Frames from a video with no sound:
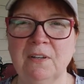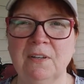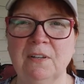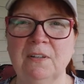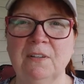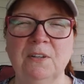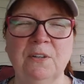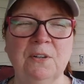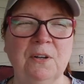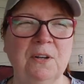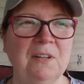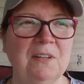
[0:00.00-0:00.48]

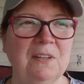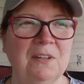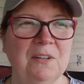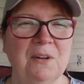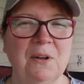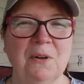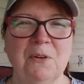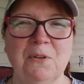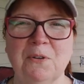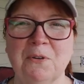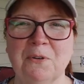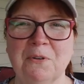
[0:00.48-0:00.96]
you know,
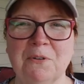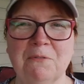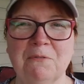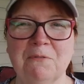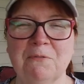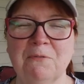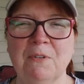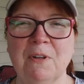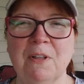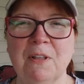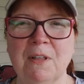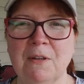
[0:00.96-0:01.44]
your
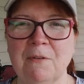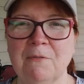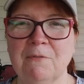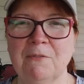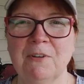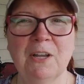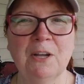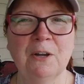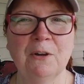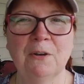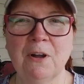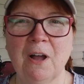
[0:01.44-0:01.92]

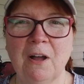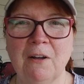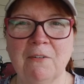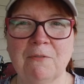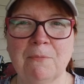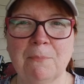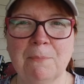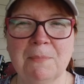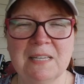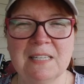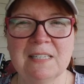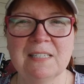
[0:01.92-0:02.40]
fear of
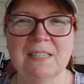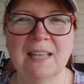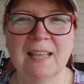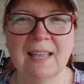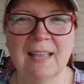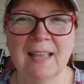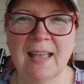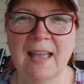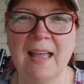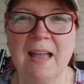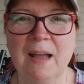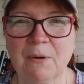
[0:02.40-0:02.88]
missing
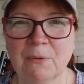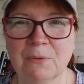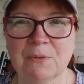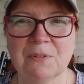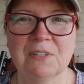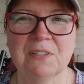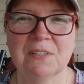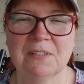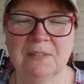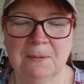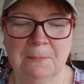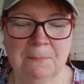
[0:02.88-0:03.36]
out.